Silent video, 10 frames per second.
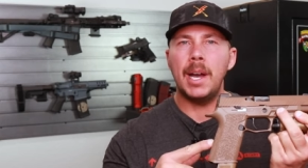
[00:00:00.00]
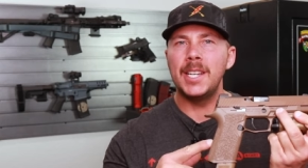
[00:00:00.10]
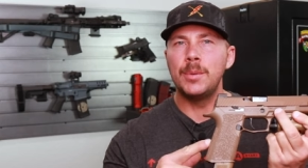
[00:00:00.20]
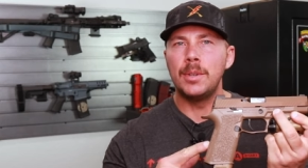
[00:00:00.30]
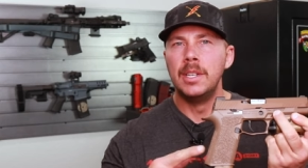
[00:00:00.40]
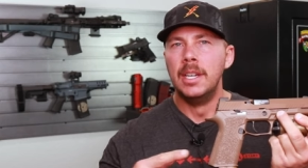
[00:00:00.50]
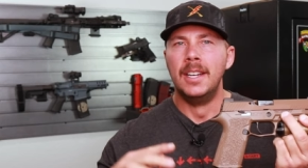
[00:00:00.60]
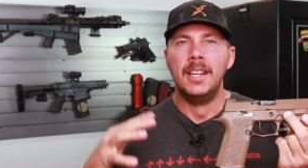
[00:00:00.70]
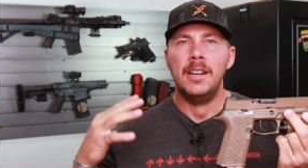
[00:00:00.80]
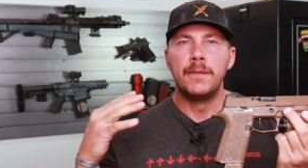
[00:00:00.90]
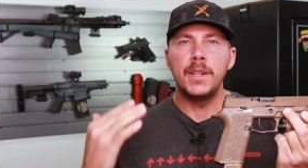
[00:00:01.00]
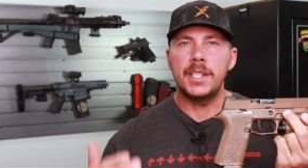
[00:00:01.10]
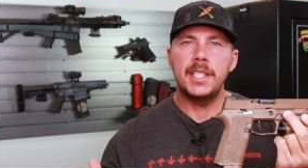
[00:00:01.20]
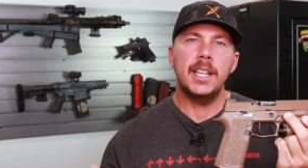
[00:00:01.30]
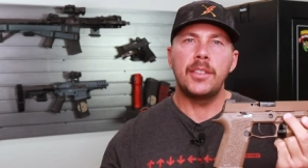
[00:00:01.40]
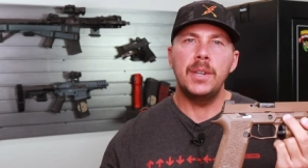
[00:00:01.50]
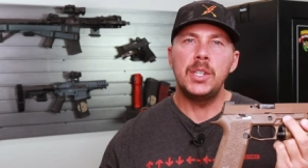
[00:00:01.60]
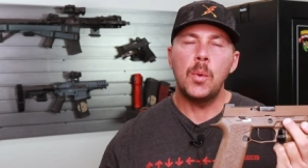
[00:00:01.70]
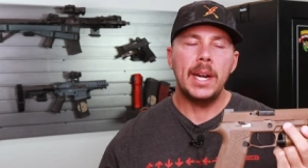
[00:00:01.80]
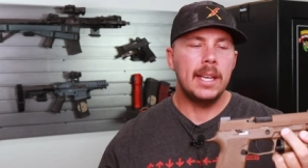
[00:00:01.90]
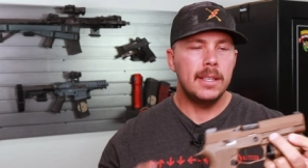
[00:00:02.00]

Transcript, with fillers: module for the SIG 320.